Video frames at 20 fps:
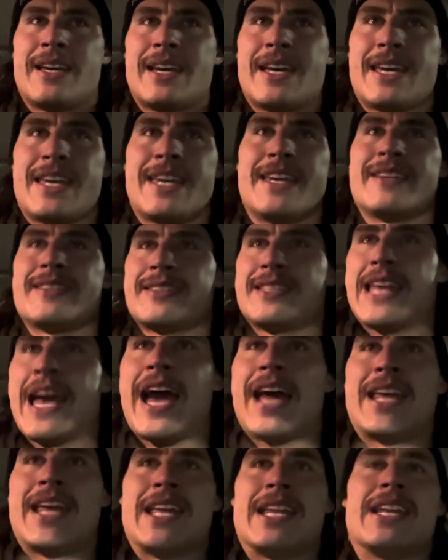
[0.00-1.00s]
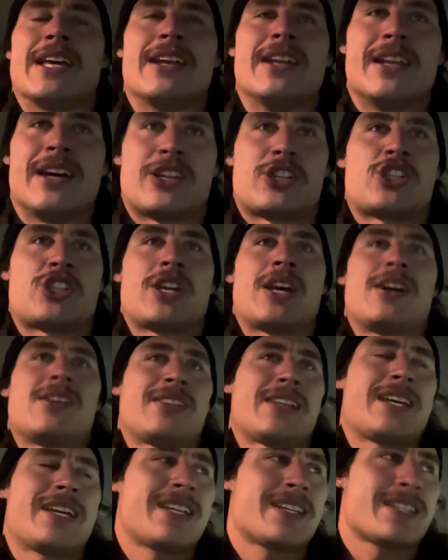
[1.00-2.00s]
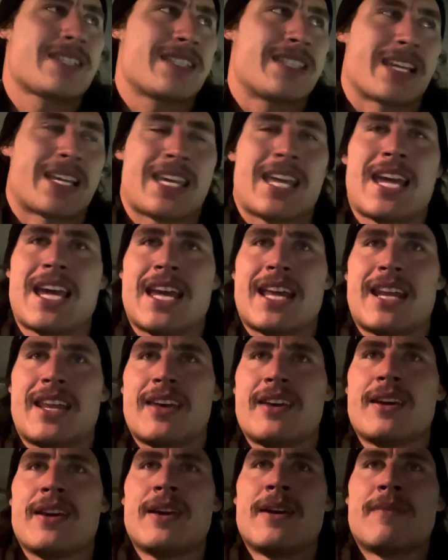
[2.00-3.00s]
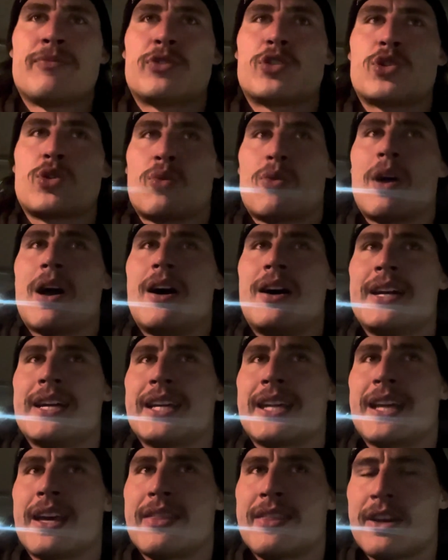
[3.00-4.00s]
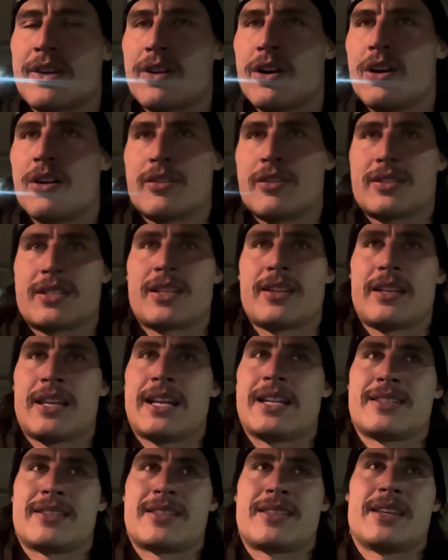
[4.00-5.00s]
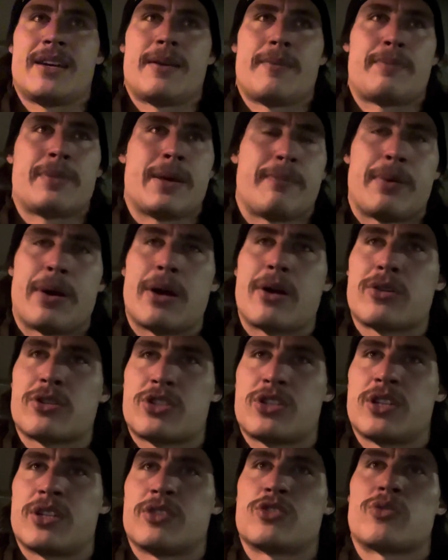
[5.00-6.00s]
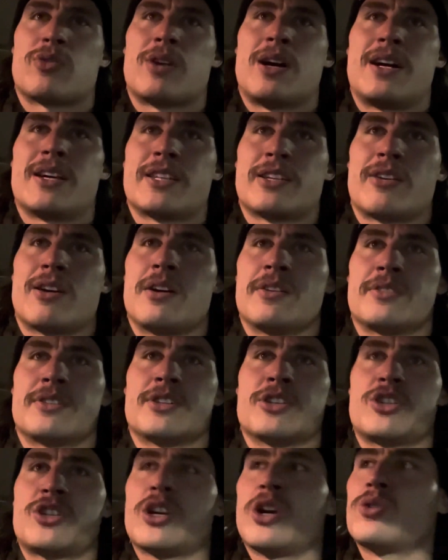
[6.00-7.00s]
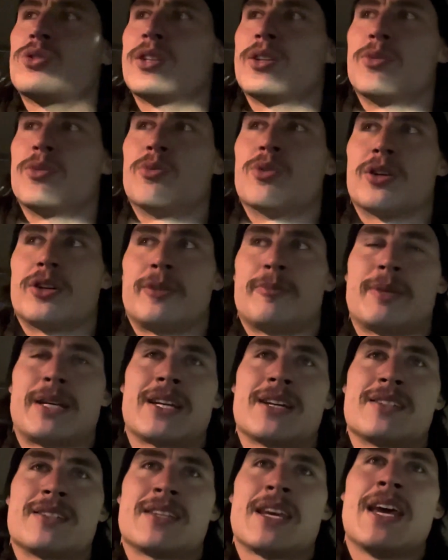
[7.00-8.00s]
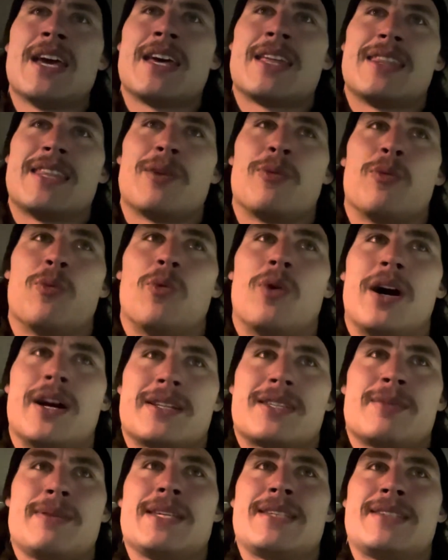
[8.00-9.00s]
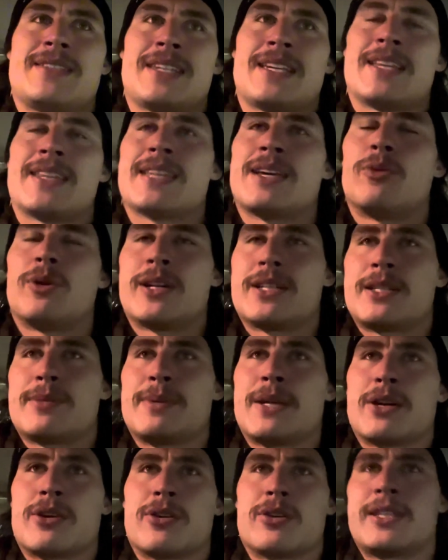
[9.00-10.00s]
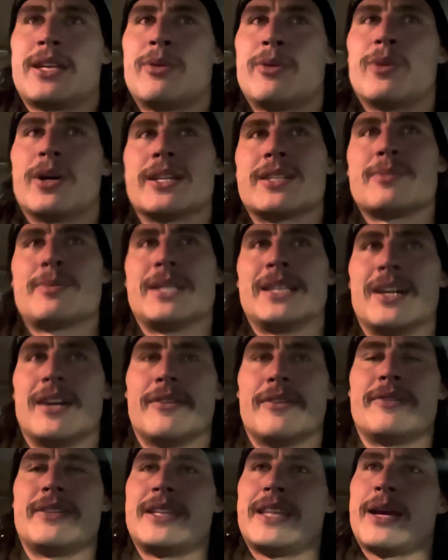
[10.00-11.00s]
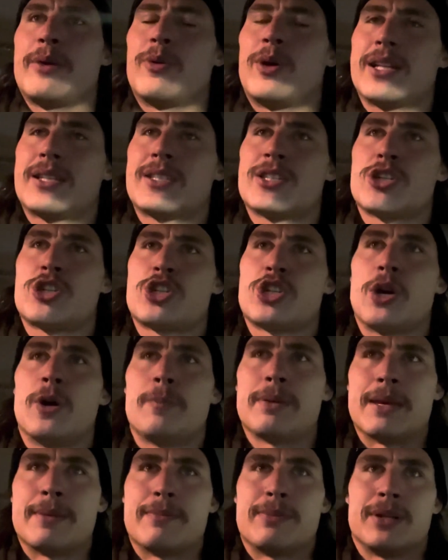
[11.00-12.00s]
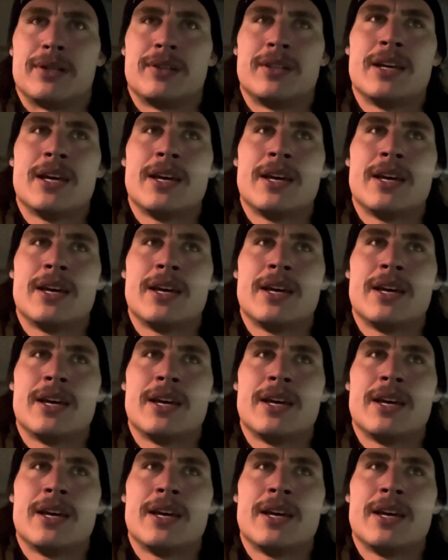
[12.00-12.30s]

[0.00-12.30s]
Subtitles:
is that in a nutshell. It is the kid drawing their art. It is the person drawing their art to show to the world, because they want to be seen, they want to be heard, they want to be loved. They want to show people